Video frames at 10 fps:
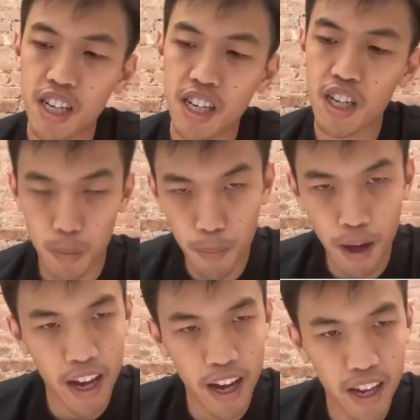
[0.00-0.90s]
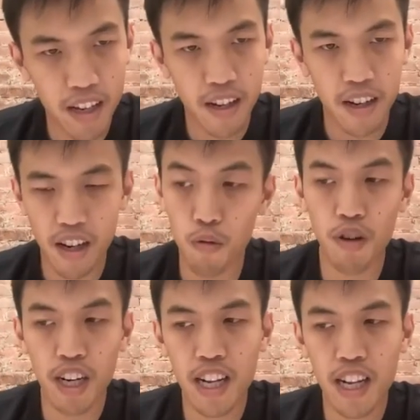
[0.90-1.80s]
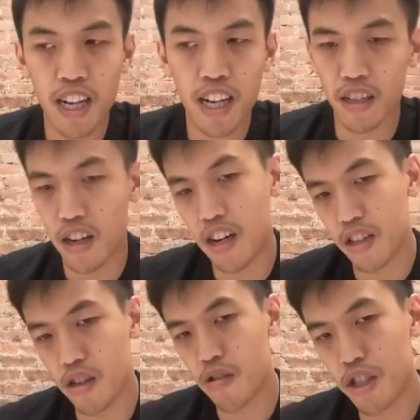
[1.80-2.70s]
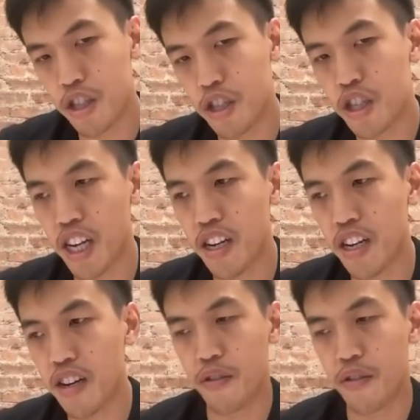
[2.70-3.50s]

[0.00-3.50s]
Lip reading: can just pay a relayer on the origin chain